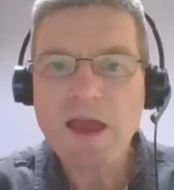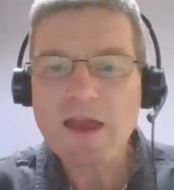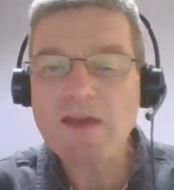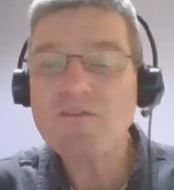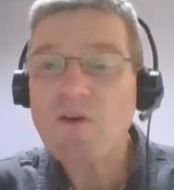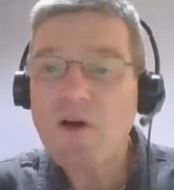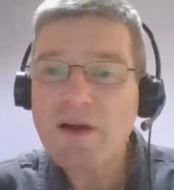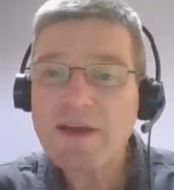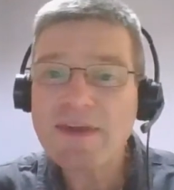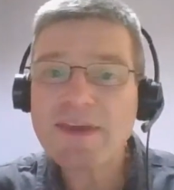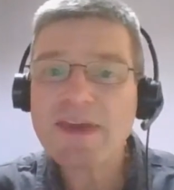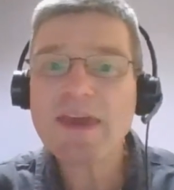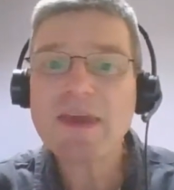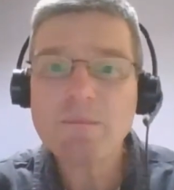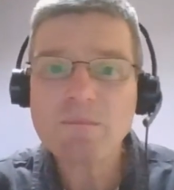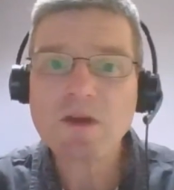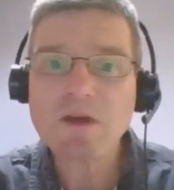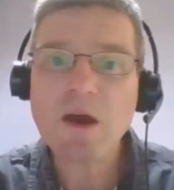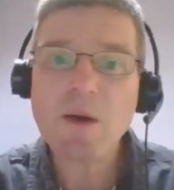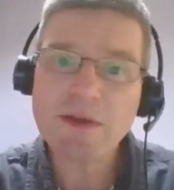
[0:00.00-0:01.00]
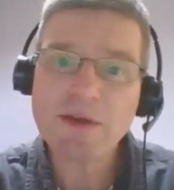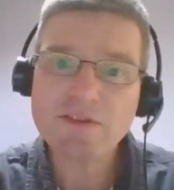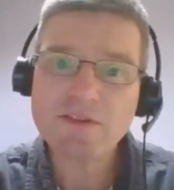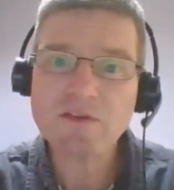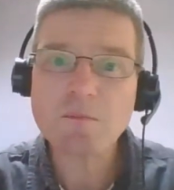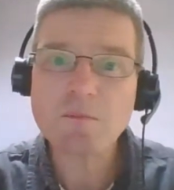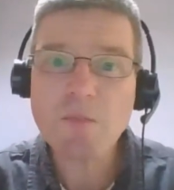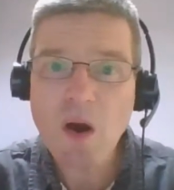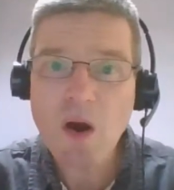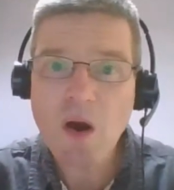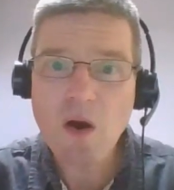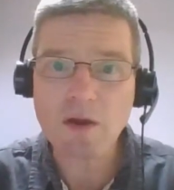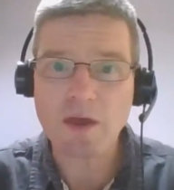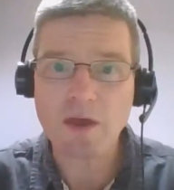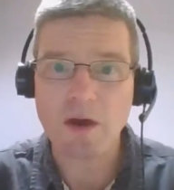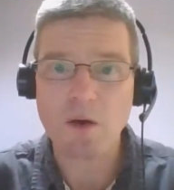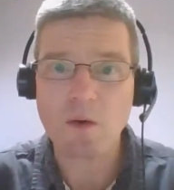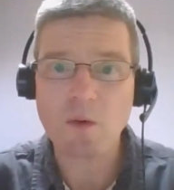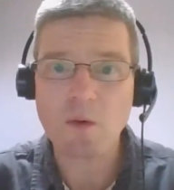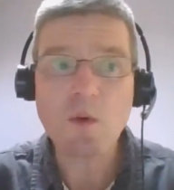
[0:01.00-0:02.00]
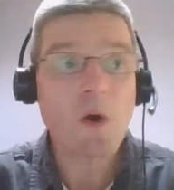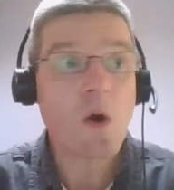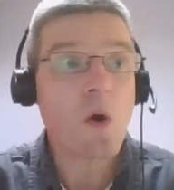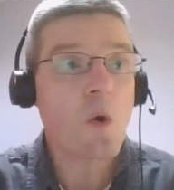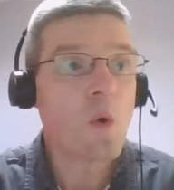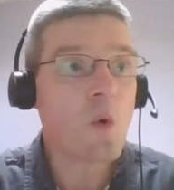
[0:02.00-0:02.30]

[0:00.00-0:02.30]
If I keep going to Marco